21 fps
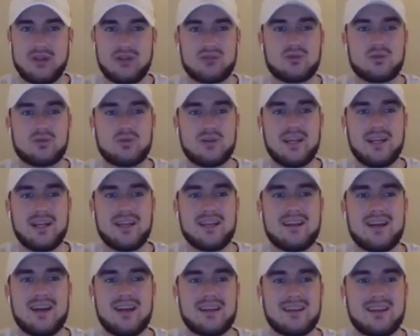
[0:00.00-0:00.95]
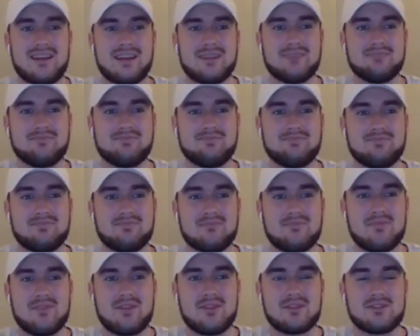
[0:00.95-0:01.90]
really nothing.
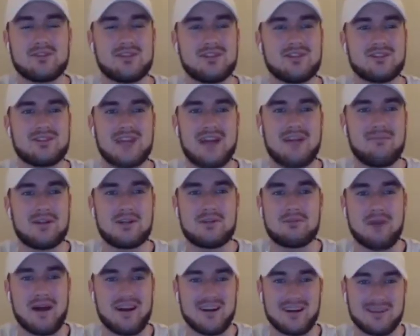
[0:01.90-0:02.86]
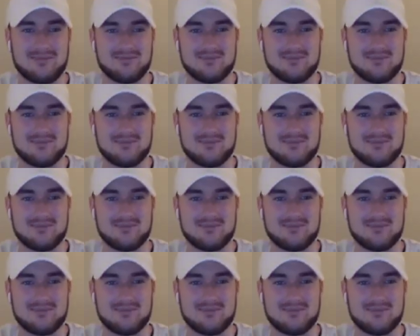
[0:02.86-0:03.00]
There's not much better